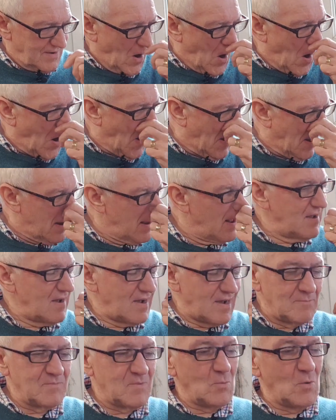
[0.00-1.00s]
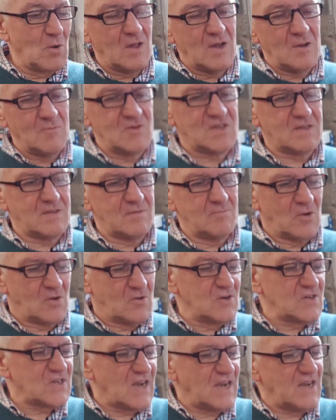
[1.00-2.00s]
No. Well, I was,
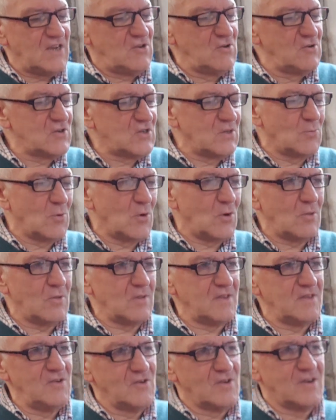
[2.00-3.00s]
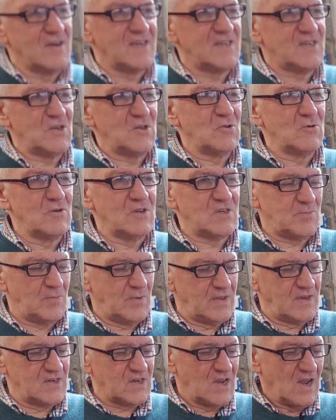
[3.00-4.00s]
because I'd used them all and you guys had no
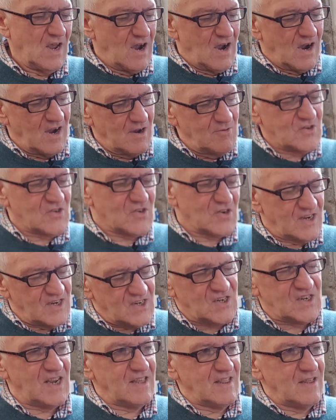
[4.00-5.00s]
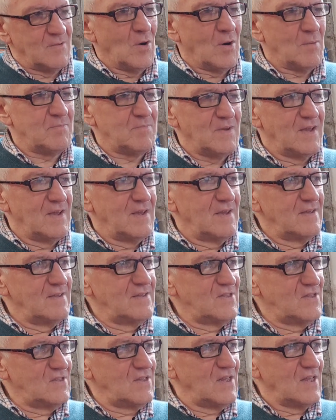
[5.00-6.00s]
experience, I was trying to set them up
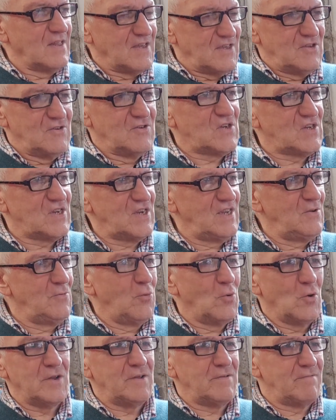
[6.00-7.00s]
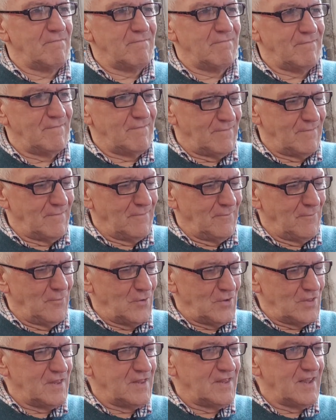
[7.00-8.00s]
to let you see what
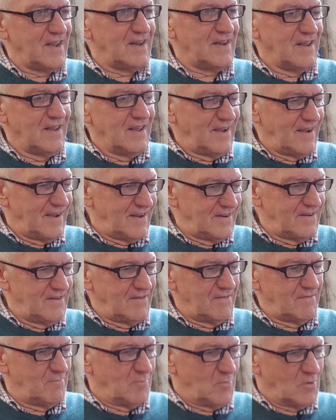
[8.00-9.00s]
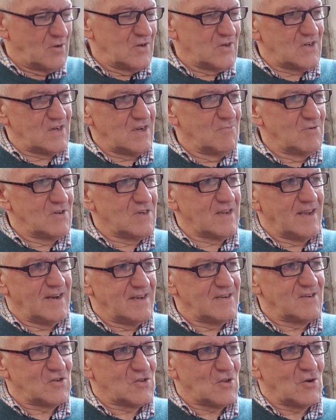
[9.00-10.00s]
they did. And because I was
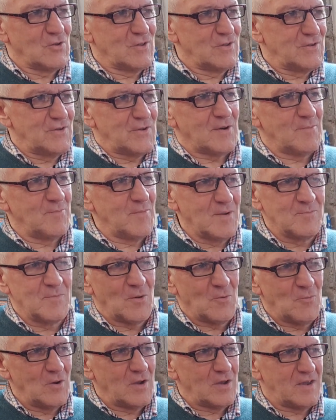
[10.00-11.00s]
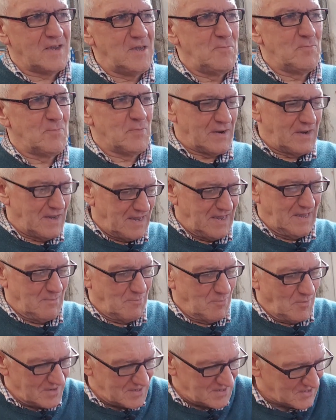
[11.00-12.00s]
kind of struggling to remember what key
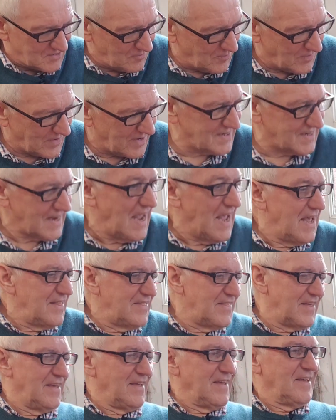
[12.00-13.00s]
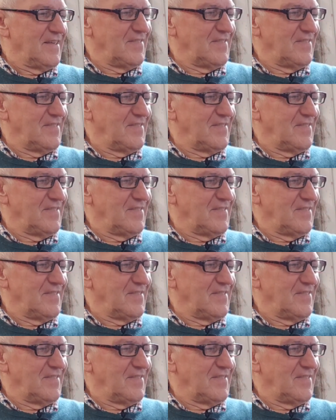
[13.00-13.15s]
buttons to press, the